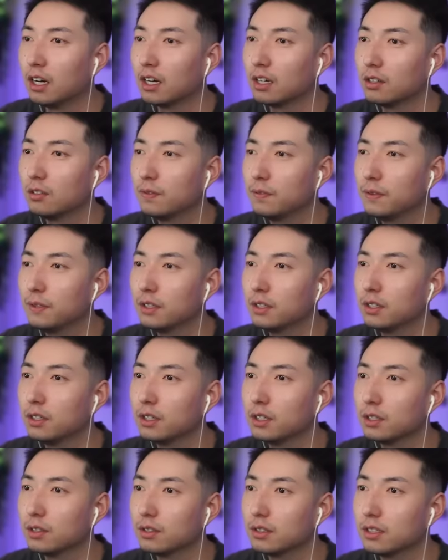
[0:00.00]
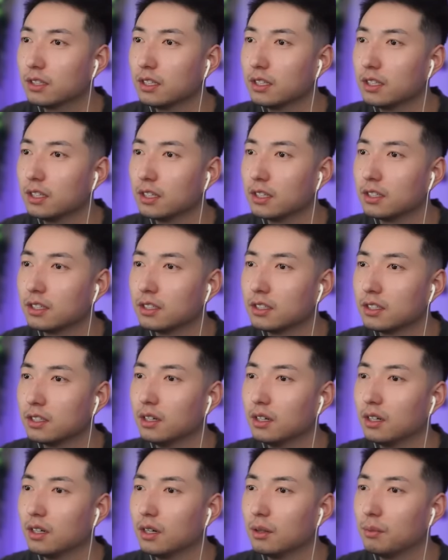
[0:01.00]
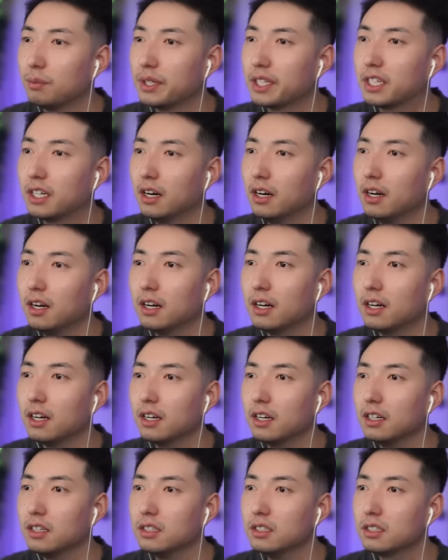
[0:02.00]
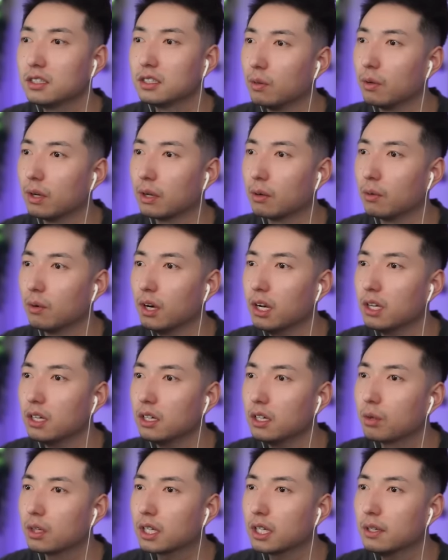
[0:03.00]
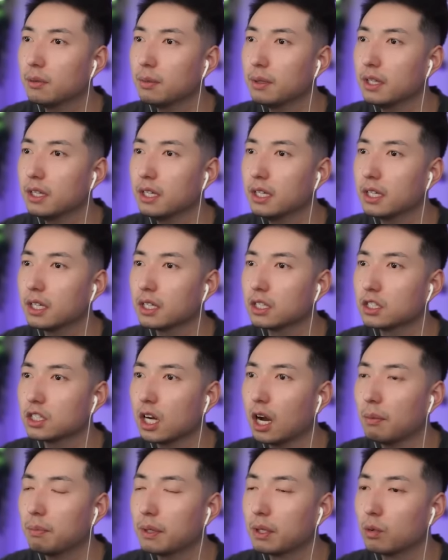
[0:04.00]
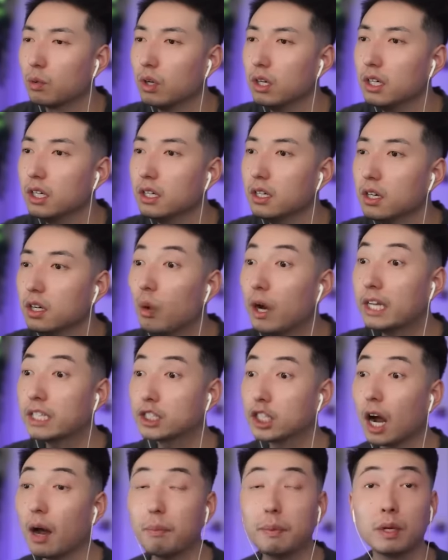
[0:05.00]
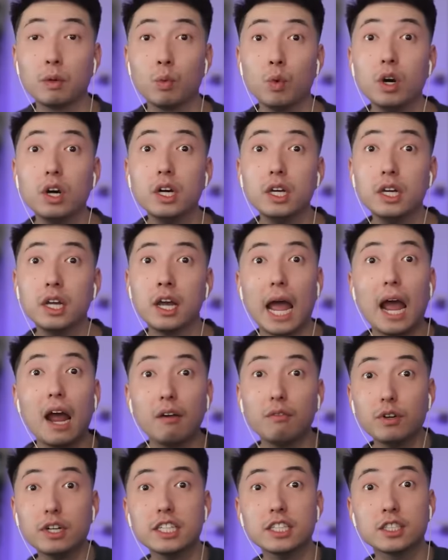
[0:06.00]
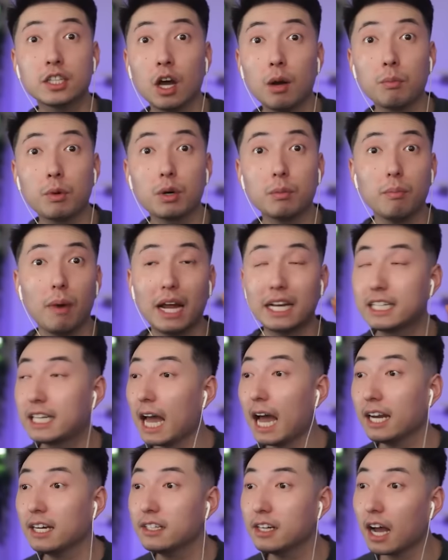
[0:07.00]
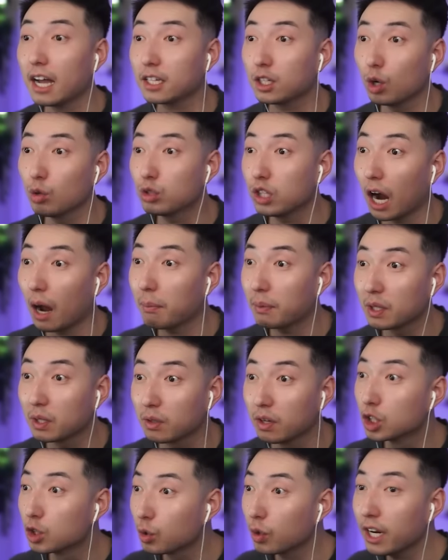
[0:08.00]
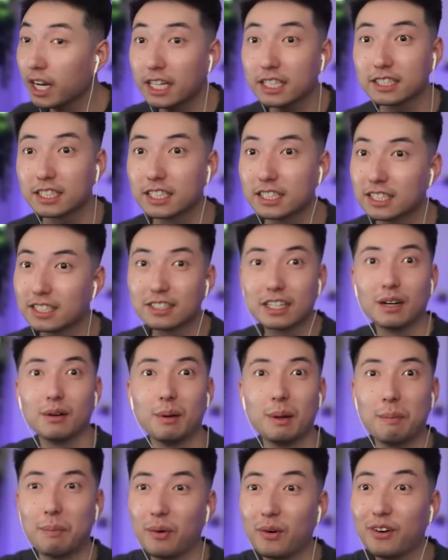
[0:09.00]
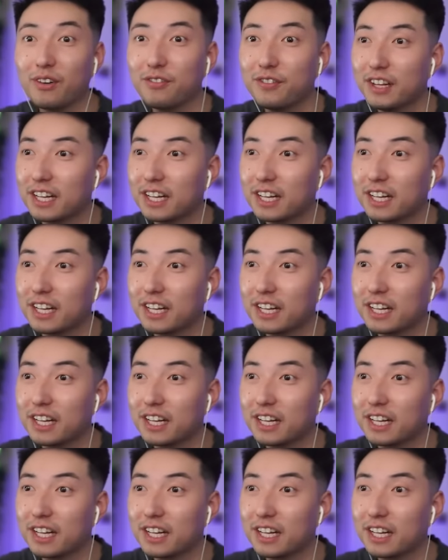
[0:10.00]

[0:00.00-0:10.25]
I don't feel used to this because... Wait, what? We're going to be chopping wood. Wait, chopping wood? Every summer, my dad and I go chopping trees. This is going to be perfect.